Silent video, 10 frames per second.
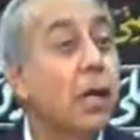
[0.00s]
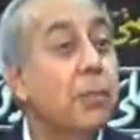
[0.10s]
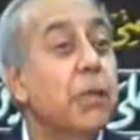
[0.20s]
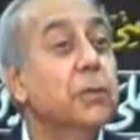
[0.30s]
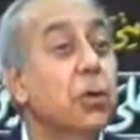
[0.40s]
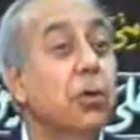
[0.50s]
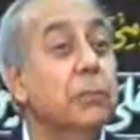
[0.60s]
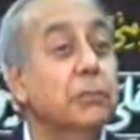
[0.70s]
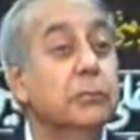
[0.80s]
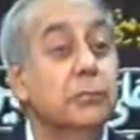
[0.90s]
But
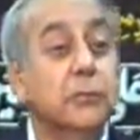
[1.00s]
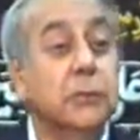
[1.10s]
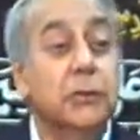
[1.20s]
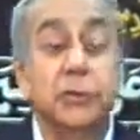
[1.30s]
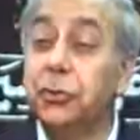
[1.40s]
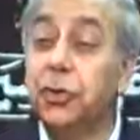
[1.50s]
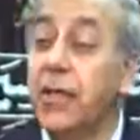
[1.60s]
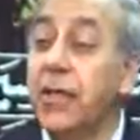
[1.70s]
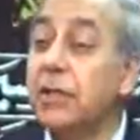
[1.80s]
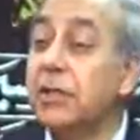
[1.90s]
whom should,
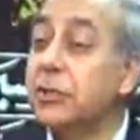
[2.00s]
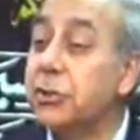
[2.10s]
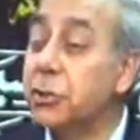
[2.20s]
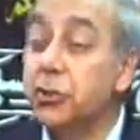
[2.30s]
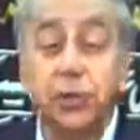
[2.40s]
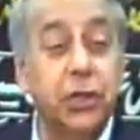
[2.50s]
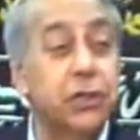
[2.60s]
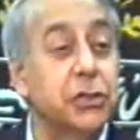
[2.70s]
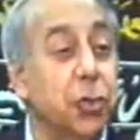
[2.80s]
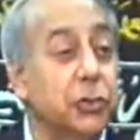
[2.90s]
he, should she
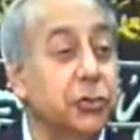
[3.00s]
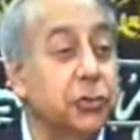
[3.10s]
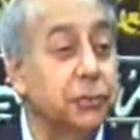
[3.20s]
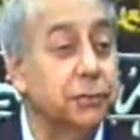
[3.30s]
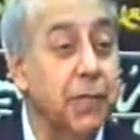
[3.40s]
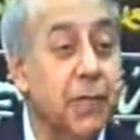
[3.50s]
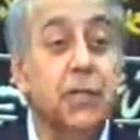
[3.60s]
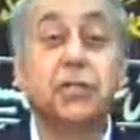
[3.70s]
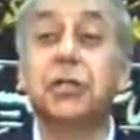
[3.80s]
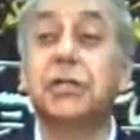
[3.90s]
resort to?
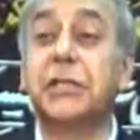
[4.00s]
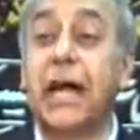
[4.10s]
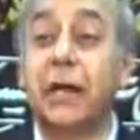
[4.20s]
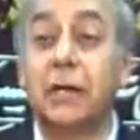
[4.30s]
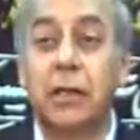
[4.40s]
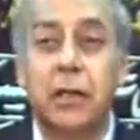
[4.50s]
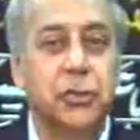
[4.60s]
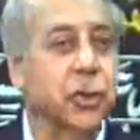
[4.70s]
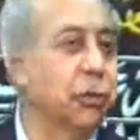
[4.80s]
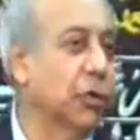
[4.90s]
She decided
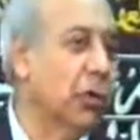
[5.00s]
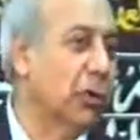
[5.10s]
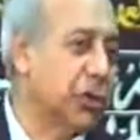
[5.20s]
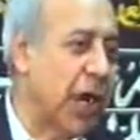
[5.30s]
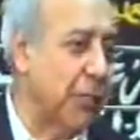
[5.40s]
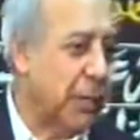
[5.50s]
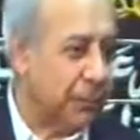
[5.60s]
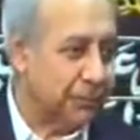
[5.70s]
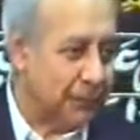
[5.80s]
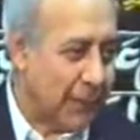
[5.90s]
she would call Jabir
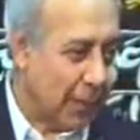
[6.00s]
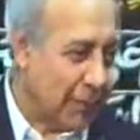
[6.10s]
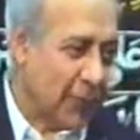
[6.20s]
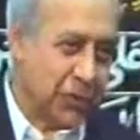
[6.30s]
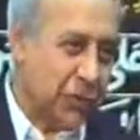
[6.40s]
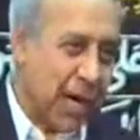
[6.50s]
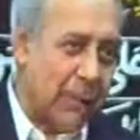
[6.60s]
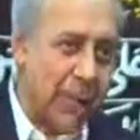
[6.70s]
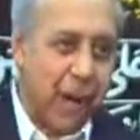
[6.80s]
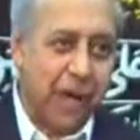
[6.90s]
because
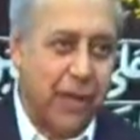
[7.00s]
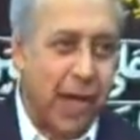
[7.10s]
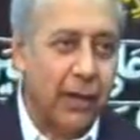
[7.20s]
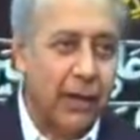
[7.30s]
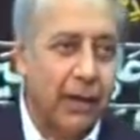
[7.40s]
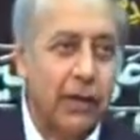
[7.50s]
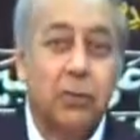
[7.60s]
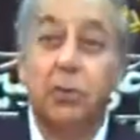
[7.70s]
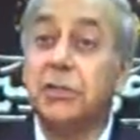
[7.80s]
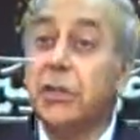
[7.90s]
Jabir by then
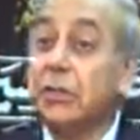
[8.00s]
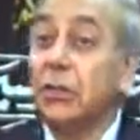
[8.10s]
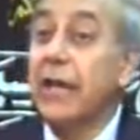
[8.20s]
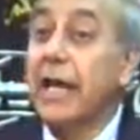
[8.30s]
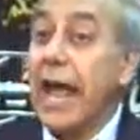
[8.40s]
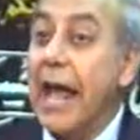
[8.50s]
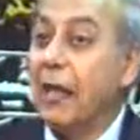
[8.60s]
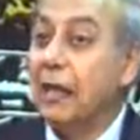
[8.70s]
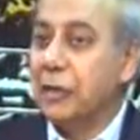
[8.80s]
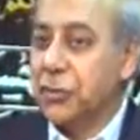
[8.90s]
was not only an
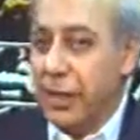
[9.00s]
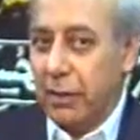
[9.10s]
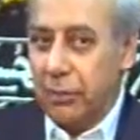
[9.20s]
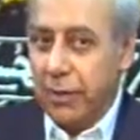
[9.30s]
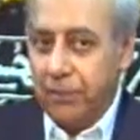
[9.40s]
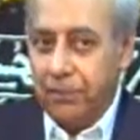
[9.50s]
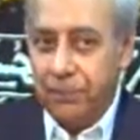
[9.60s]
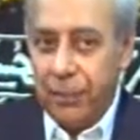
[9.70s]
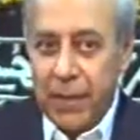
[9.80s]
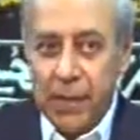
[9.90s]
elderly gentleman,
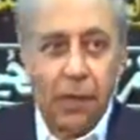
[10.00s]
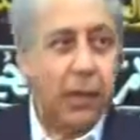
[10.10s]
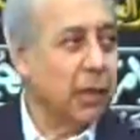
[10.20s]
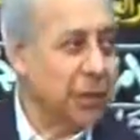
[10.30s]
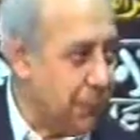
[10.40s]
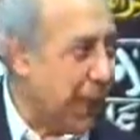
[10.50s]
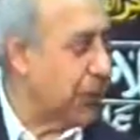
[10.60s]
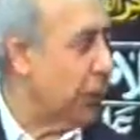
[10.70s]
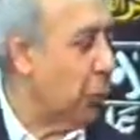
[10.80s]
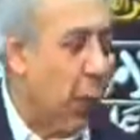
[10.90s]
a
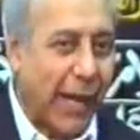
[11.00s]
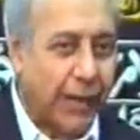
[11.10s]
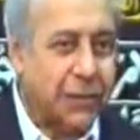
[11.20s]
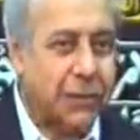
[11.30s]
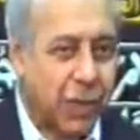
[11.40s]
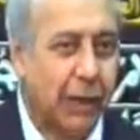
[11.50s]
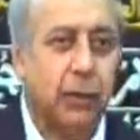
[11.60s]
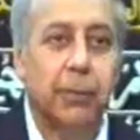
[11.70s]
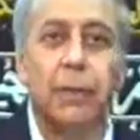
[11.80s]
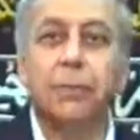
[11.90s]
respected, wise
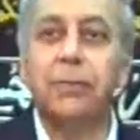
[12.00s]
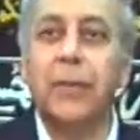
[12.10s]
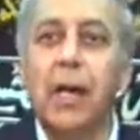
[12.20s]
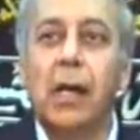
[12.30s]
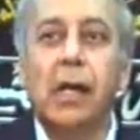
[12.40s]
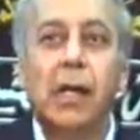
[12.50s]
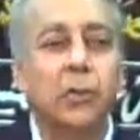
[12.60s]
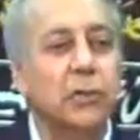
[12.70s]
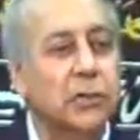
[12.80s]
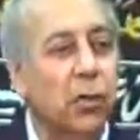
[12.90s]
gentleman, he
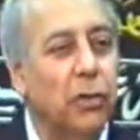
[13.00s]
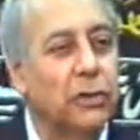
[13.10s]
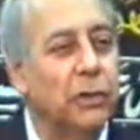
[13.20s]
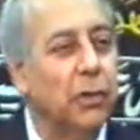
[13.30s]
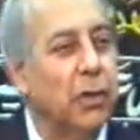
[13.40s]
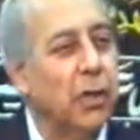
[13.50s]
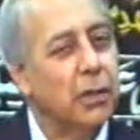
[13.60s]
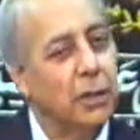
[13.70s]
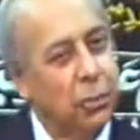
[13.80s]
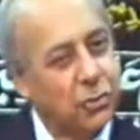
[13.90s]
was also
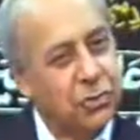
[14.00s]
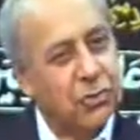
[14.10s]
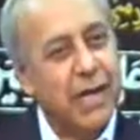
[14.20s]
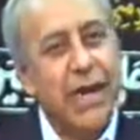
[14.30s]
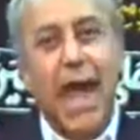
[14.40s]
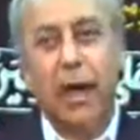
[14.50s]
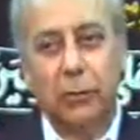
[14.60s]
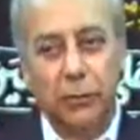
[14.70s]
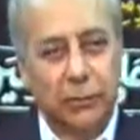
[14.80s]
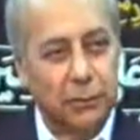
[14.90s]
the most
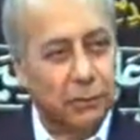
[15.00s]
renowned